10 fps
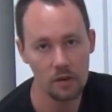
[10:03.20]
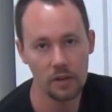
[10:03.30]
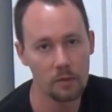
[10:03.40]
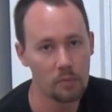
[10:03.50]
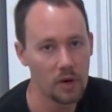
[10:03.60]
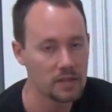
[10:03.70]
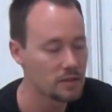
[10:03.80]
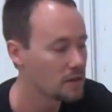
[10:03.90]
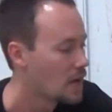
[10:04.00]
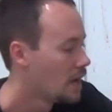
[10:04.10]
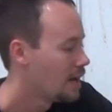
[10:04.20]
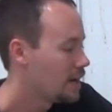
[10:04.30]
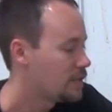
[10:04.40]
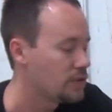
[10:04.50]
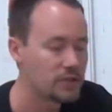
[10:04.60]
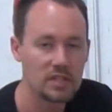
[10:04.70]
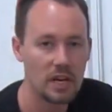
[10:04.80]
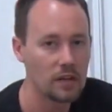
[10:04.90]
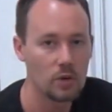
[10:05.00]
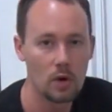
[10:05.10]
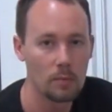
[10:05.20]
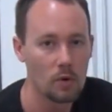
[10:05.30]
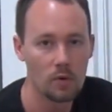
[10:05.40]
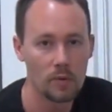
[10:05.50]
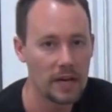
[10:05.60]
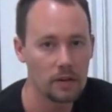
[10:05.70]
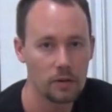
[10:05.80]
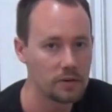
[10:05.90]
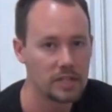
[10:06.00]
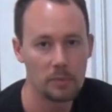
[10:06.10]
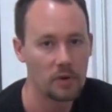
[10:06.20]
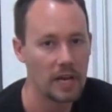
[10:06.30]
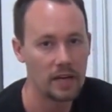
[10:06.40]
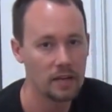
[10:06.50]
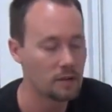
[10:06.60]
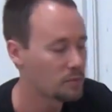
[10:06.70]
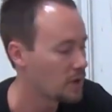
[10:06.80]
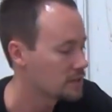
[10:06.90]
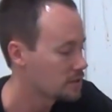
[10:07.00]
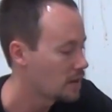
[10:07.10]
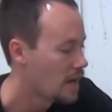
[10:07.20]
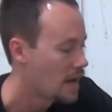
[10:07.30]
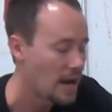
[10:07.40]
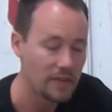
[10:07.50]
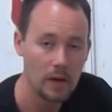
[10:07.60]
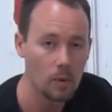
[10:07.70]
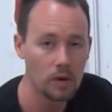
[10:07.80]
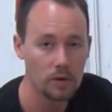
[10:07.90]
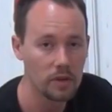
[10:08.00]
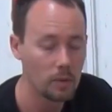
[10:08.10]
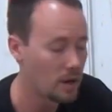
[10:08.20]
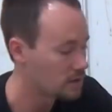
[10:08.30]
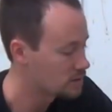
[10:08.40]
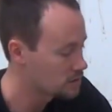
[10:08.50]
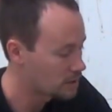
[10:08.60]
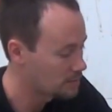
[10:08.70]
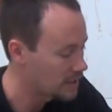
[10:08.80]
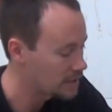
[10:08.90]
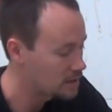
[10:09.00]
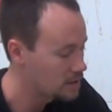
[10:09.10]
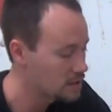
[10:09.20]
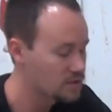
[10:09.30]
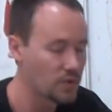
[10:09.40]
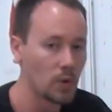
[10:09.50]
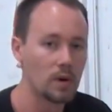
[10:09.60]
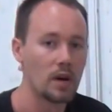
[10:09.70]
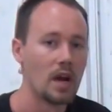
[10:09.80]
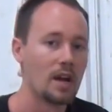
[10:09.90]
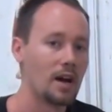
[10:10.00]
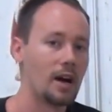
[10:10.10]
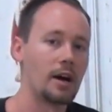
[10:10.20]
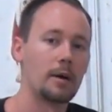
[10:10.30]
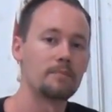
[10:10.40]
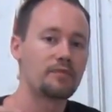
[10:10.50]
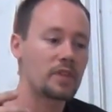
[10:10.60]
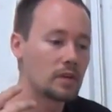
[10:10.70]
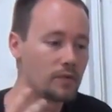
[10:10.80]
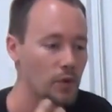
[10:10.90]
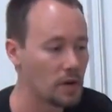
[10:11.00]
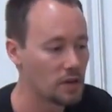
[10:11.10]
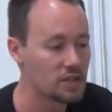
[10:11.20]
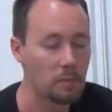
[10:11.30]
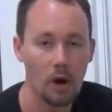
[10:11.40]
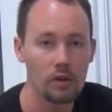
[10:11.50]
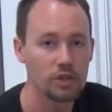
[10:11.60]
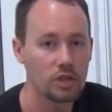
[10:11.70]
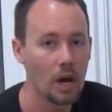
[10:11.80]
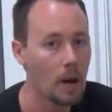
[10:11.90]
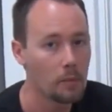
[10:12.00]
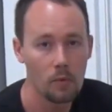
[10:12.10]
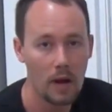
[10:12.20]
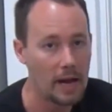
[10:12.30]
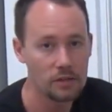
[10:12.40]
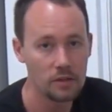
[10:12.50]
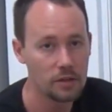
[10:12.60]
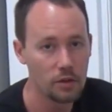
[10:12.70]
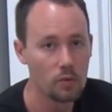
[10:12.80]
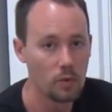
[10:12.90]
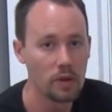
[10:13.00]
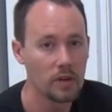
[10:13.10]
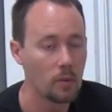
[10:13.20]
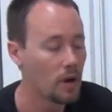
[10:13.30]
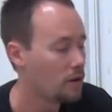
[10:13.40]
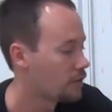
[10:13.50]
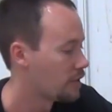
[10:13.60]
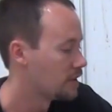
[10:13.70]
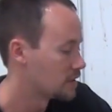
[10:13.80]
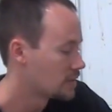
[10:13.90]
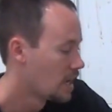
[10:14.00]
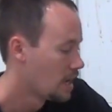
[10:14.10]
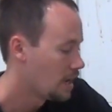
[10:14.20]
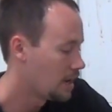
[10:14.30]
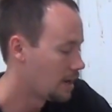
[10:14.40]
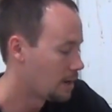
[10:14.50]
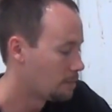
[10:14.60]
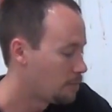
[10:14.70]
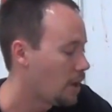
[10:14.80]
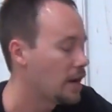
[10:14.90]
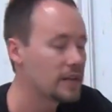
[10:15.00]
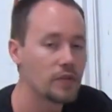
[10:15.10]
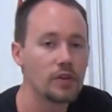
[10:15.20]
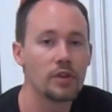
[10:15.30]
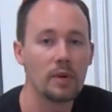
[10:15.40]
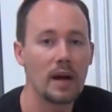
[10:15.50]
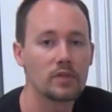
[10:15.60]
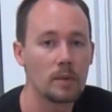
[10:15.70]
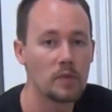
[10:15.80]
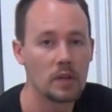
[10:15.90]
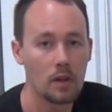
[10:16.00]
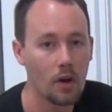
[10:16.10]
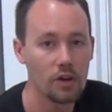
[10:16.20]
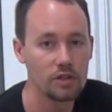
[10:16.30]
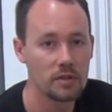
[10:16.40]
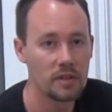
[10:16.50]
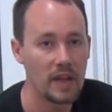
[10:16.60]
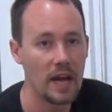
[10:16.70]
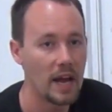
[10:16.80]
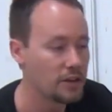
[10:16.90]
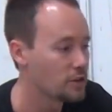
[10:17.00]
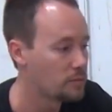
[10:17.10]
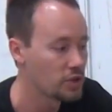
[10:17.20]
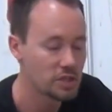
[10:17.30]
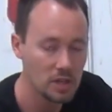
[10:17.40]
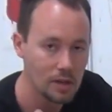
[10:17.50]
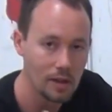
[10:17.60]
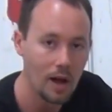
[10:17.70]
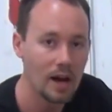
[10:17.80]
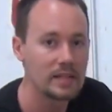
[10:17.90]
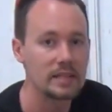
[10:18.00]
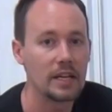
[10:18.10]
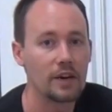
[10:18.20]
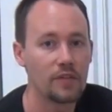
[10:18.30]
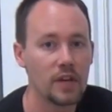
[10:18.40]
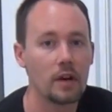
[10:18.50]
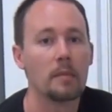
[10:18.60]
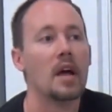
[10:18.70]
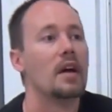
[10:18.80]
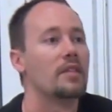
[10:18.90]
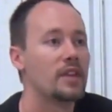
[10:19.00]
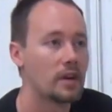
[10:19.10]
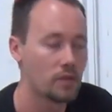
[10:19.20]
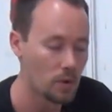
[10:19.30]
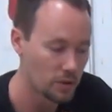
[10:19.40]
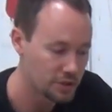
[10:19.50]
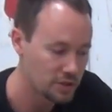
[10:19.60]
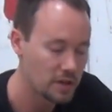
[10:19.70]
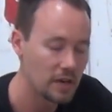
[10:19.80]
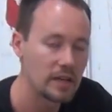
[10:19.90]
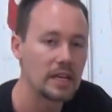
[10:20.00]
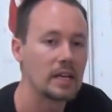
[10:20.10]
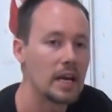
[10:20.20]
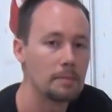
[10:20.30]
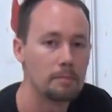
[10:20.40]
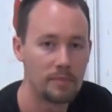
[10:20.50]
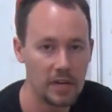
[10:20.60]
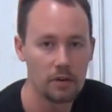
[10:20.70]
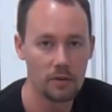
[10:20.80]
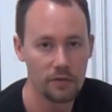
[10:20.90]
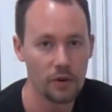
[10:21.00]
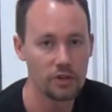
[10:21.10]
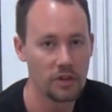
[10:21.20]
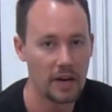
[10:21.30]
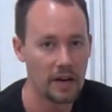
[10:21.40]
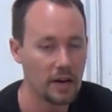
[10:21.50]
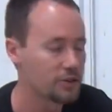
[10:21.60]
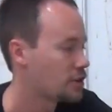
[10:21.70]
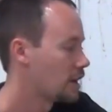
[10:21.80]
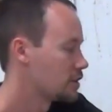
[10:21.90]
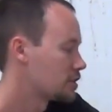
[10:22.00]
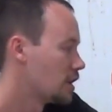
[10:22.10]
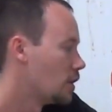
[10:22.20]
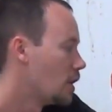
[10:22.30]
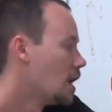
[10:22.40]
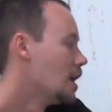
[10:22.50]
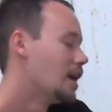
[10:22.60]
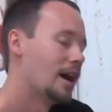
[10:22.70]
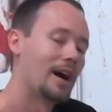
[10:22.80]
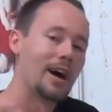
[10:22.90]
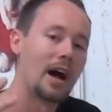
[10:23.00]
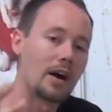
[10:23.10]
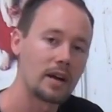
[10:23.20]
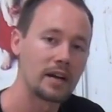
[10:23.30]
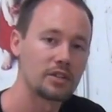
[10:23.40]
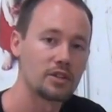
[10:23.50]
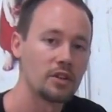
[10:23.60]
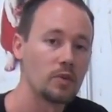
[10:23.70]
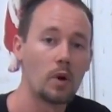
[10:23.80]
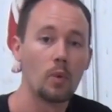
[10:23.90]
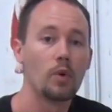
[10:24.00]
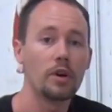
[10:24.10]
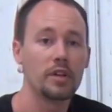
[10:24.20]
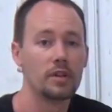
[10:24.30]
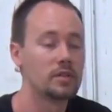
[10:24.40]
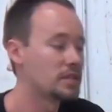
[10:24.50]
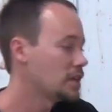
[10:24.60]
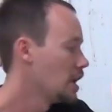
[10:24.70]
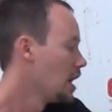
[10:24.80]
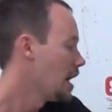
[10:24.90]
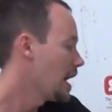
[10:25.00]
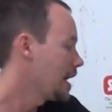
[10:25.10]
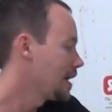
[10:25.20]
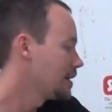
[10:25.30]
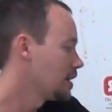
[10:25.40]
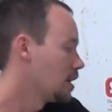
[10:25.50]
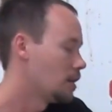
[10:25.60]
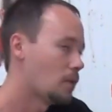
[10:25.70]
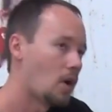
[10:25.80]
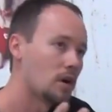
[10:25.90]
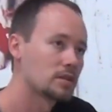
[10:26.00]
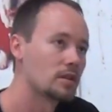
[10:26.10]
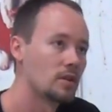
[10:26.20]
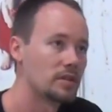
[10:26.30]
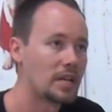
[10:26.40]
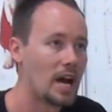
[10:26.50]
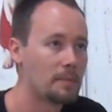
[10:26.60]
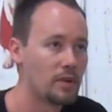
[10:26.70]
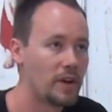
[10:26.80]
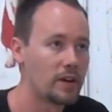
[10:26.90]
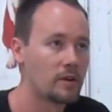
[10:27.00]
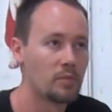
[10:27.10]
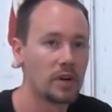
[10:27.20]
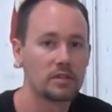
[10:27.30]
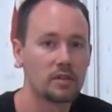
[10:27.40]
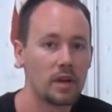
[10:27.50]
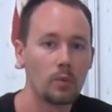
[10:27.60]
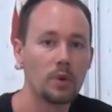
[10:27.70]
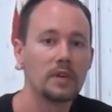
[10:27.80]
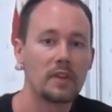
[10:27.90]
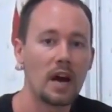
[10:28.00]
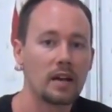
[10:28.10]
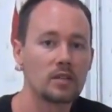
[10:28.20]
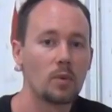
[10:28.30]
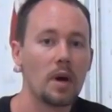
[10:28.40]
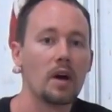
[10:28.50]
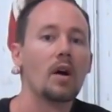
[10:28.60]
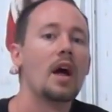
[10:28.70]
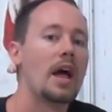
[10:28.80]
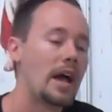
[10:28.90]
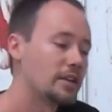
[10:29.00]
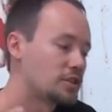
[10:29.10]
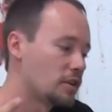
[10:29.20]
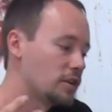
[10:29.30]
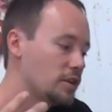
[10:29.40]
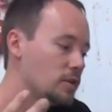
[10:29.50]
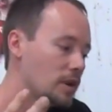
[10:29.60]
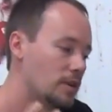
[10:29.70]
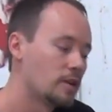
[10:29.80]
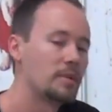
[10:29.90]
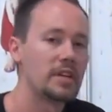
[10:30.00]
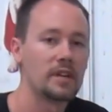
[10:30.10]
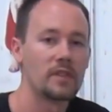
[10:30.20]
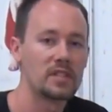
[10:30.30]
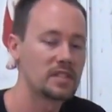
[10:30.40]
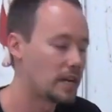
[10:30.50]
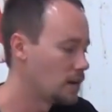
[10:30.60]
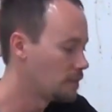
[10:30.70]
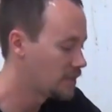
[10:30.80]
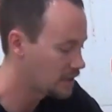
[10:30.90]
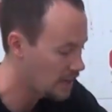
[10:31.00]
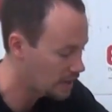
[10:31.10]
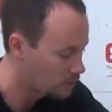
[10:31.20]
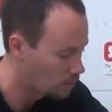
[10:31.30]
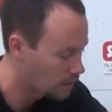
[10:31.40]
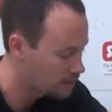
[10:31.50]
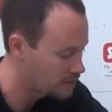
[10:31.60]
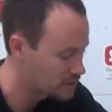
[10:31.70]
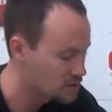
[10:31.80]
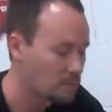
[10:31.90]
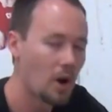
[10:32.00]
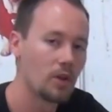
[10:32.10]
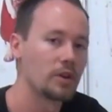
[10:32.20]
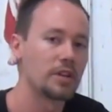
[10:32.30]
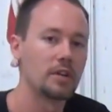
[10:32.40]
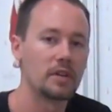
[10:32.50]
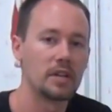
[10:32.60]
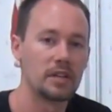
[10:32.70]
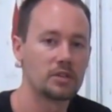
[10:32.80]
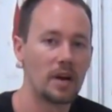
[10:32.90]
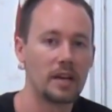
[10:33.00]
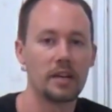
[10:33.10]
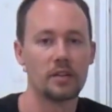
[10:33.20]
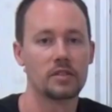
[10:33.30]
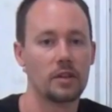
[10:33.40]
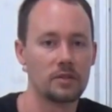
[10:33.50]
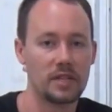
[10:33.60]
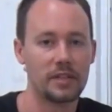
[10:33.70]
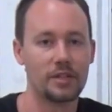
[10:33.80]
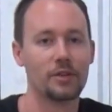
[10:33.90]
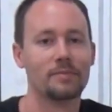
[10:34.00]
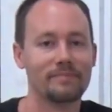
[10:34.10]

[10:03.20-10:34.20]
on the compressor, if you've just got a normal regular reciprocating compressor, and they work really well. So something like this for for a smaller shop will actually do really well for this. But if you do have something larger than that and you're pushing a lot of CFM, then of course you're going to need a bigger refrigerated air dryer. So I'll kind of show you what we're using, and also the type of air compressor that we've got as well, and show you a little bit different setup than kind of what this smaller unit is right here. So stay tuned.